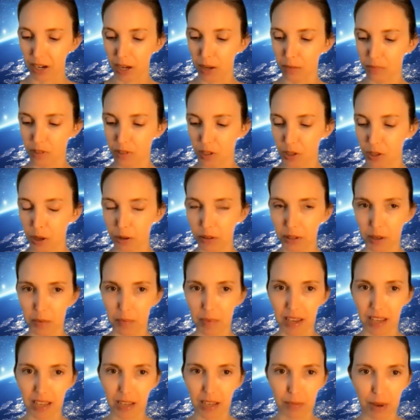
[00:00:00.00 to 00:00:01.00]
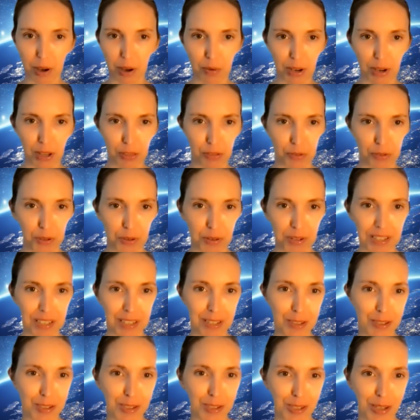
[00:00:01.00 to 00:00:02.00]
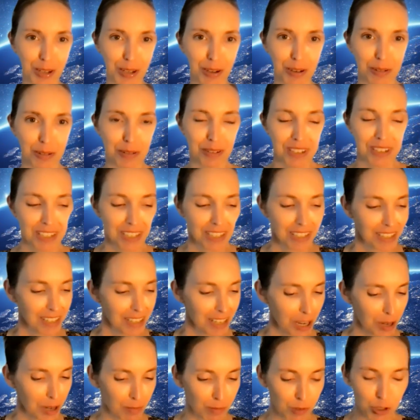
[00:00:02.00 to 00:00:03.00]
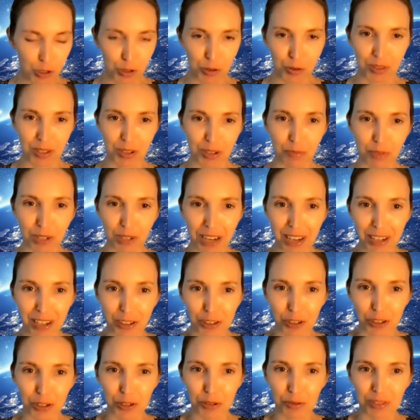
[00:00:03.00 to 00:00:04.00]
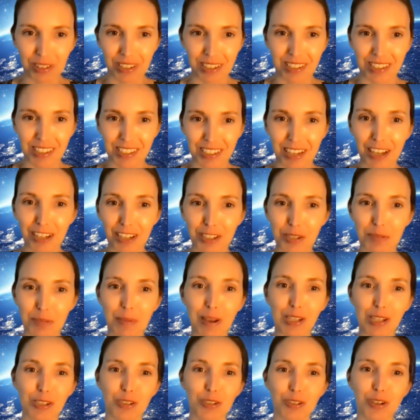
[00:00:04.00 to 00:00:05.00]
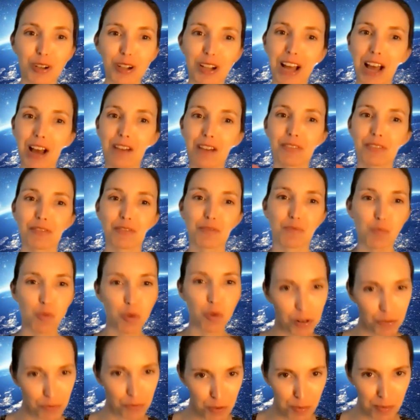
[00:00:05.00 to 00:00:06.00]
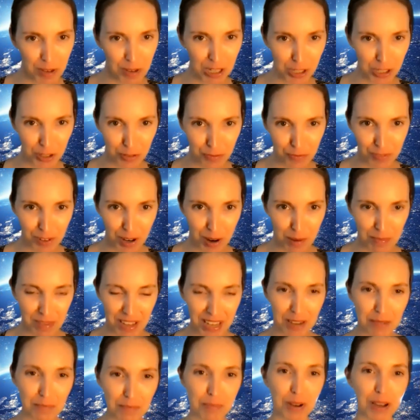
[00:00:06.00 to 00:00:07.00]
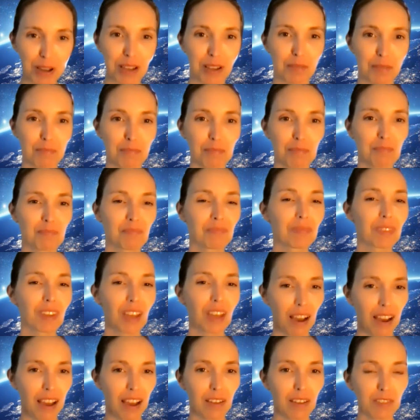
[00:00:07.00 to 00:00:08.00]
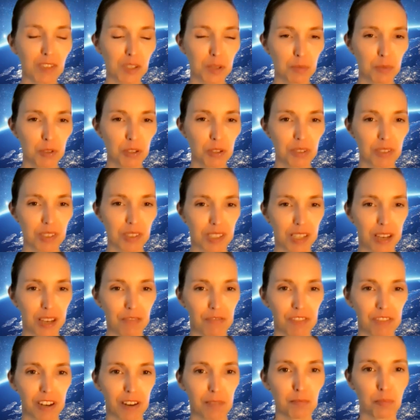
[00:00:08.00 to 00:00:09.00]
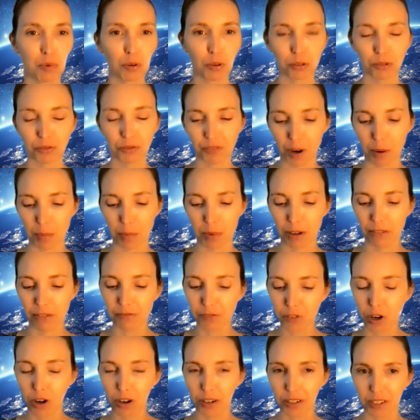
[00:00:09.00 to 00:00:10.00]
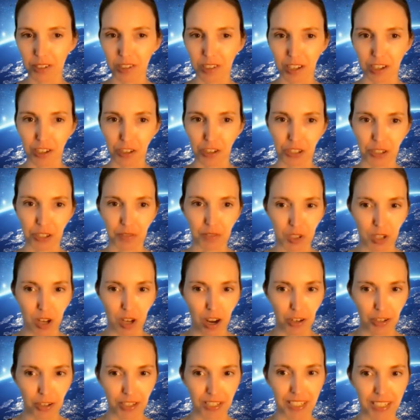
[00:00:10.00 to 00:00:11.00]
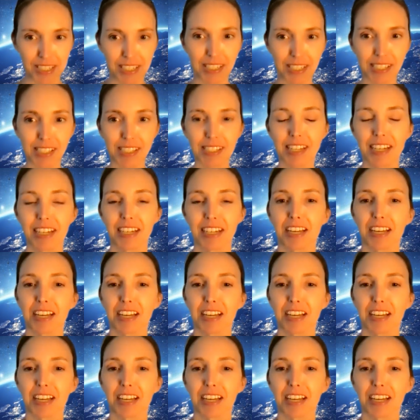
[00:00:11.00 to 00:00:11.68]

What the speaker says: I'm slowly making my way through it. So I'm sure that when I do this next semester, I'll have even more information from it, but I have some good stuff that I've pulled from it for our discussion of Socrates.